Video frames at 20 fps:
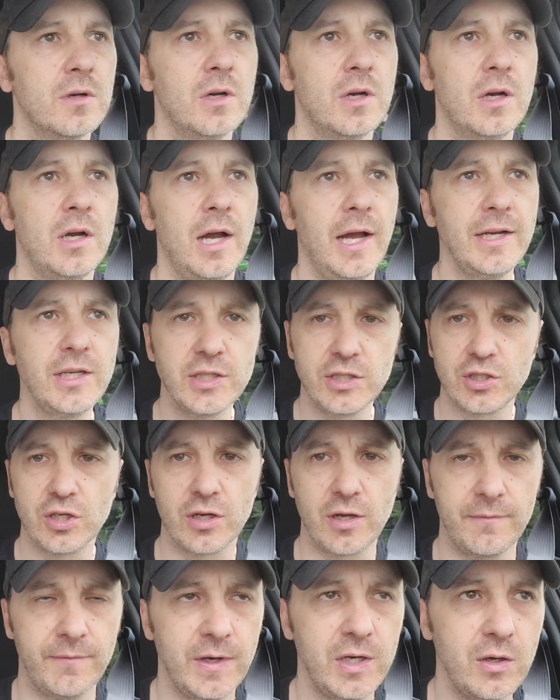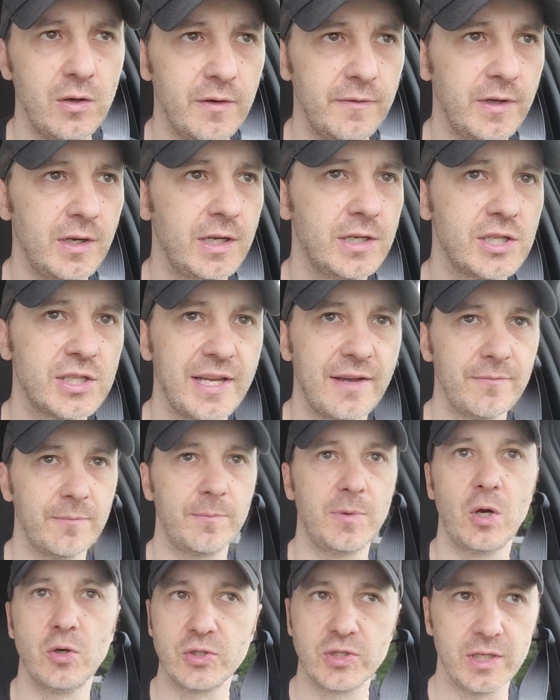Uh, I actually took a video of it. I just
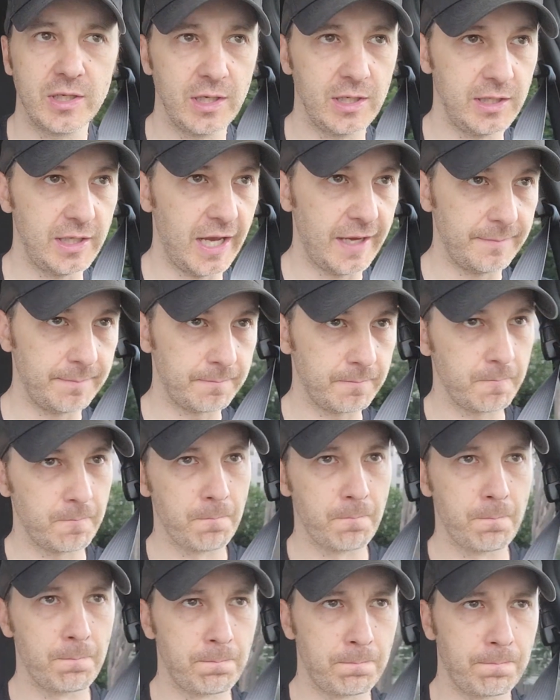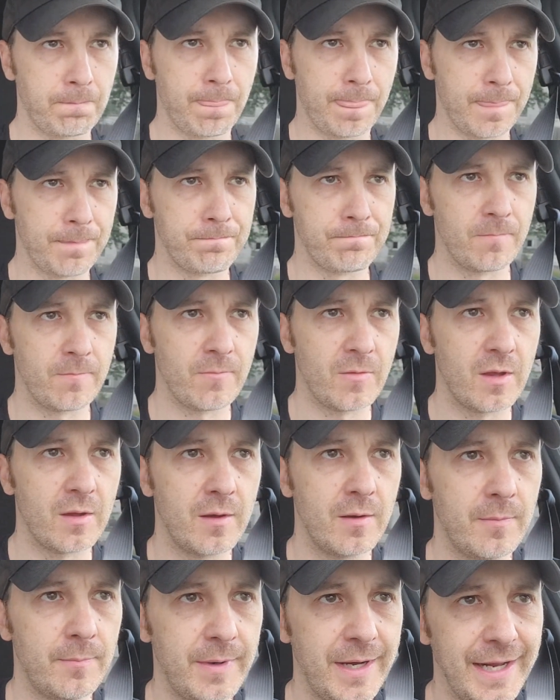haven't posted it yet.
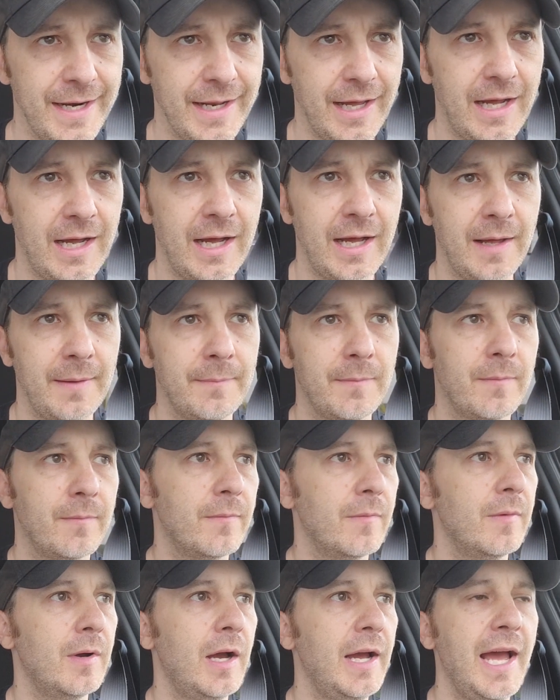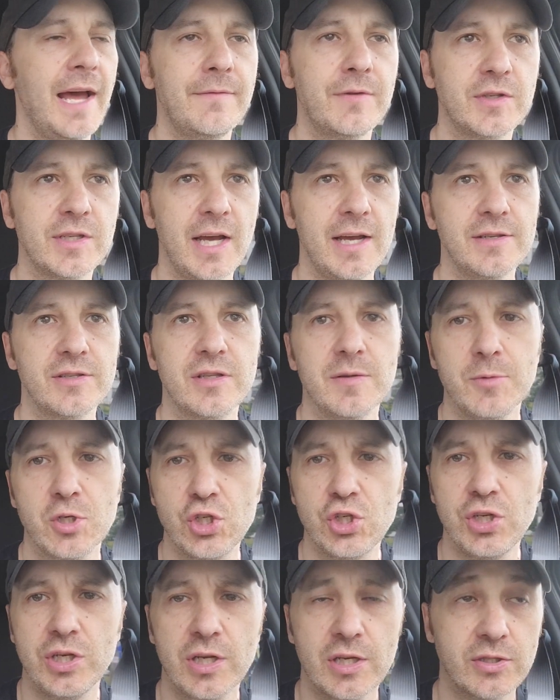But um, I advertised the
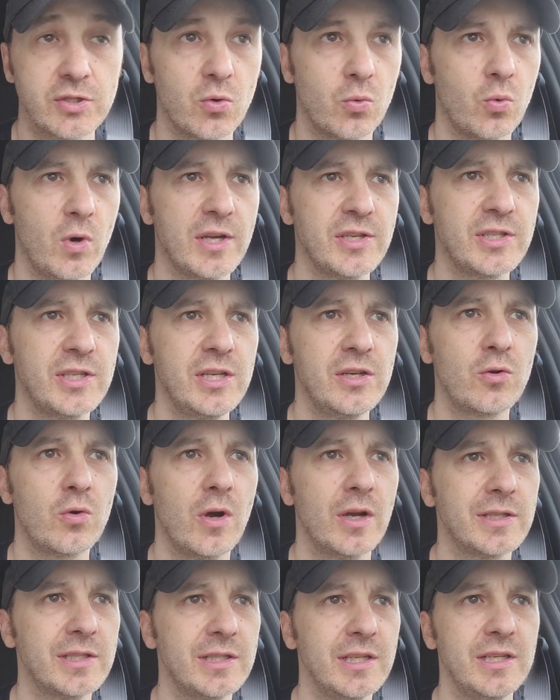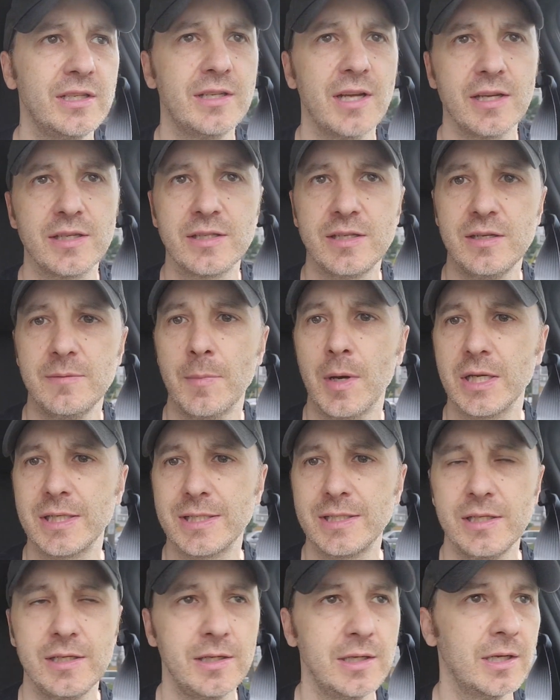machine as rusty, crusty, dusty,
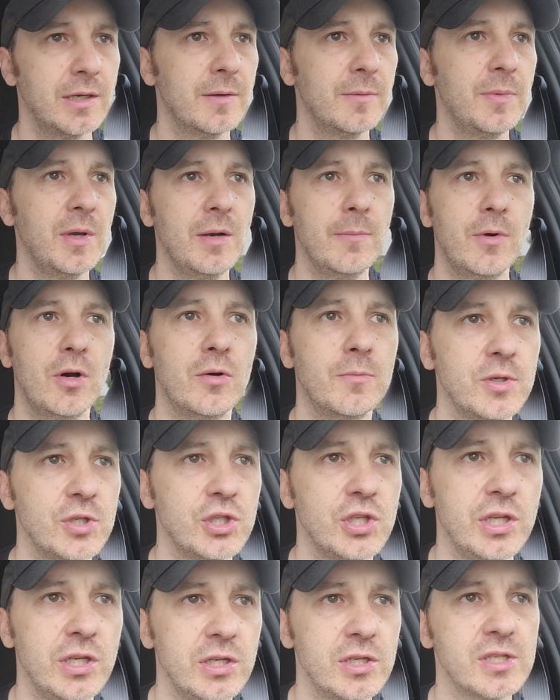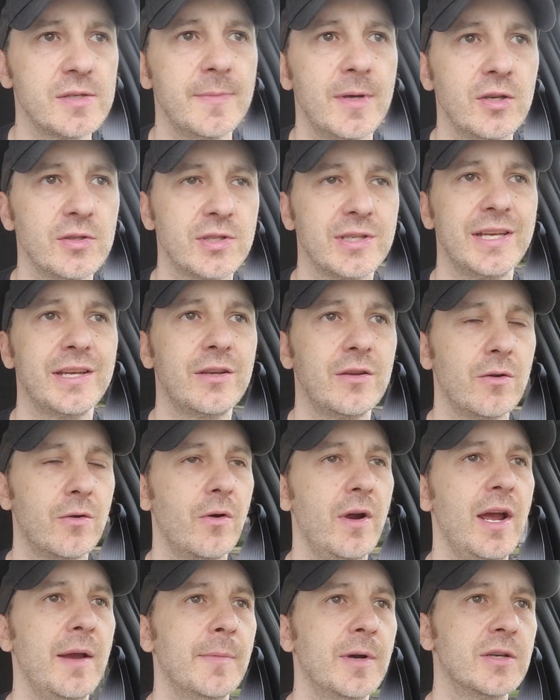musty pinball machine. Smells like your
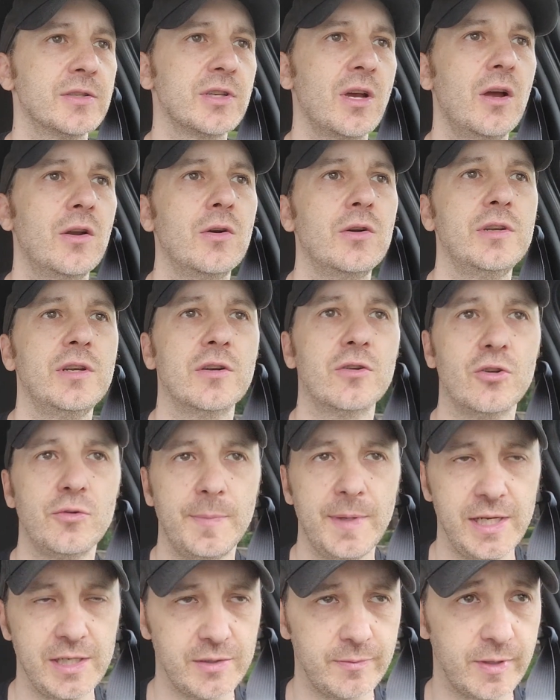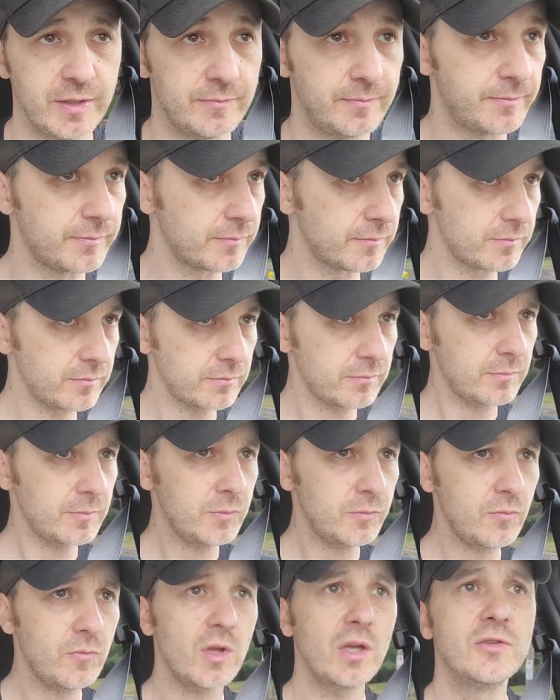grandma's 100-year-old
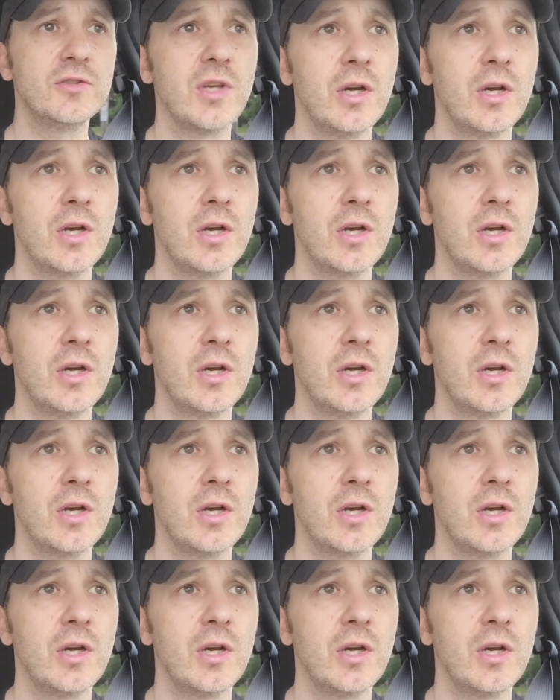basement.